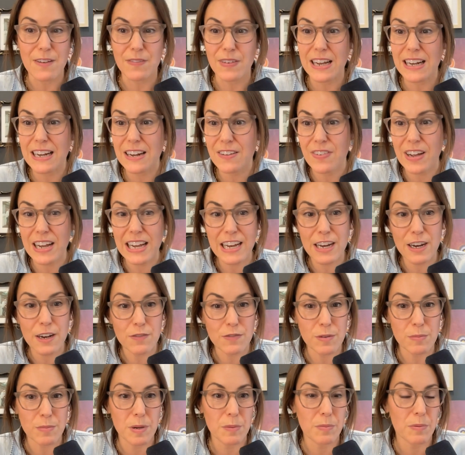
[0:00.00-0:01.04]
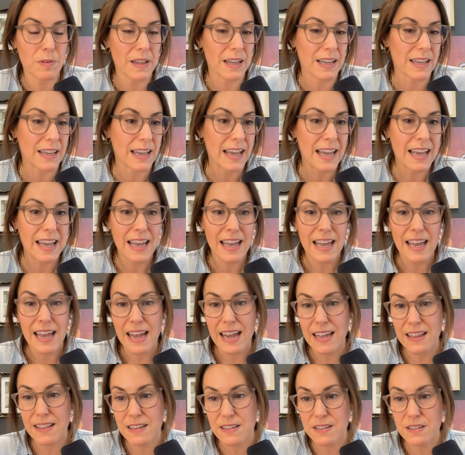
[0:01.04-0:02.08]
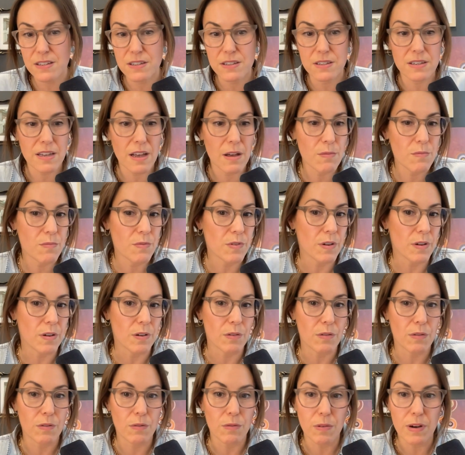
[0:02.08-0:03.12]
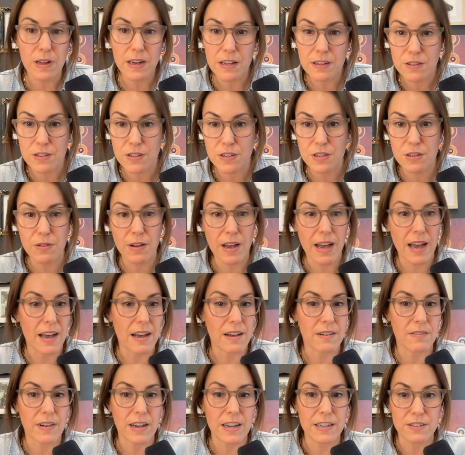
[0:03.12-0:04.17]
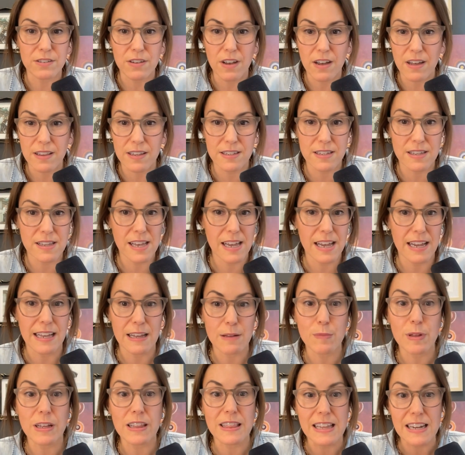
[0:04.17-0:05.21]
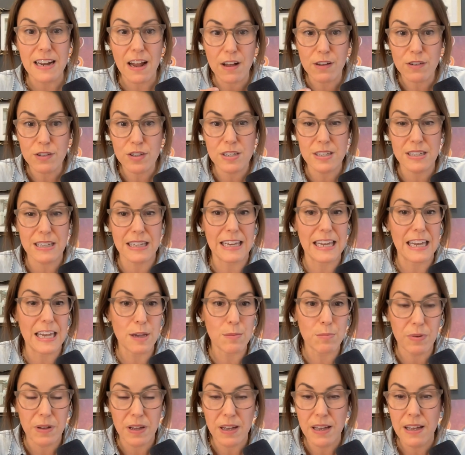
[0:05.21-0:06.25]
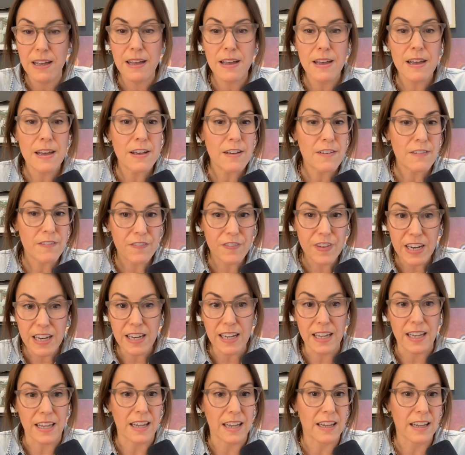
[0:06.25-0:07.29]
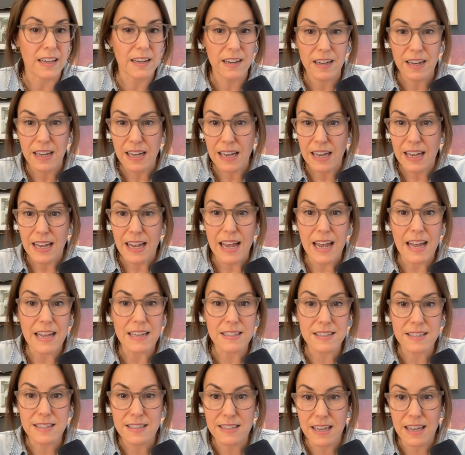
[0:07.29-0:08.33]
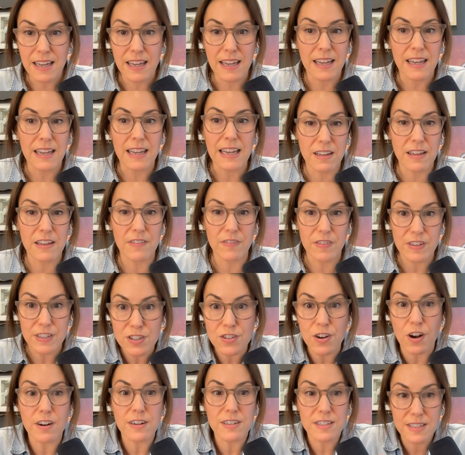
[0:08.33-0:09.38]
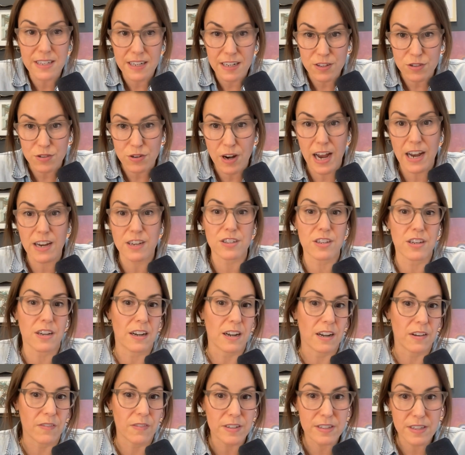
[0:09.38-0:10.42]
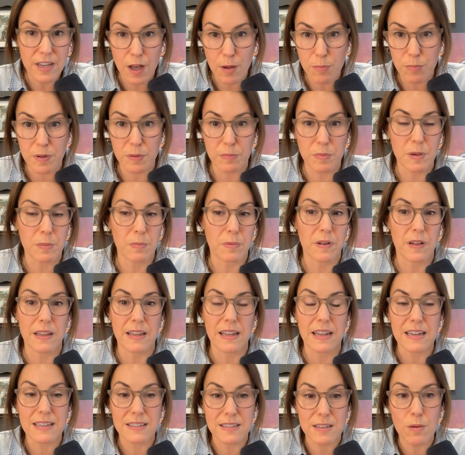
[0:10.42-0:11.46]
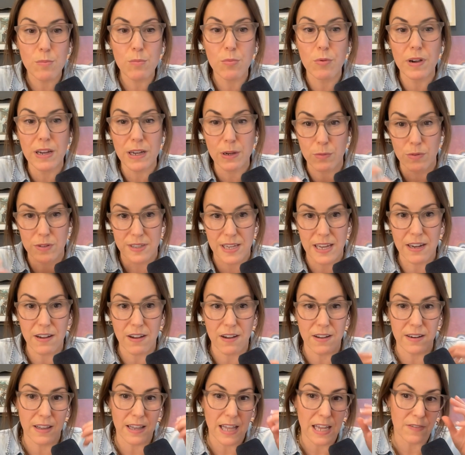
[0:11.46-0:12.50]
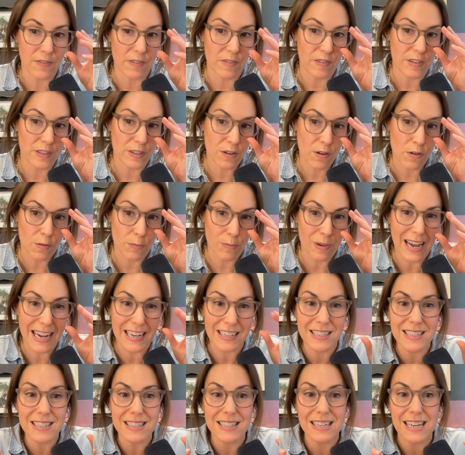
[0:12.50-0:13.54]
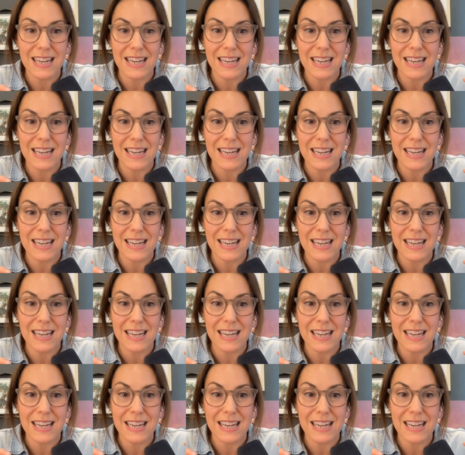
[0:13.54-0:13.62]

And if I hear from people like, hey, this is helpful. What else do you have? I saw this thing. I'm like, then I'll just keep feeding it and seeing if it starts to get traction and if it's helping people. And then at some point it will take on a life of its own. But I just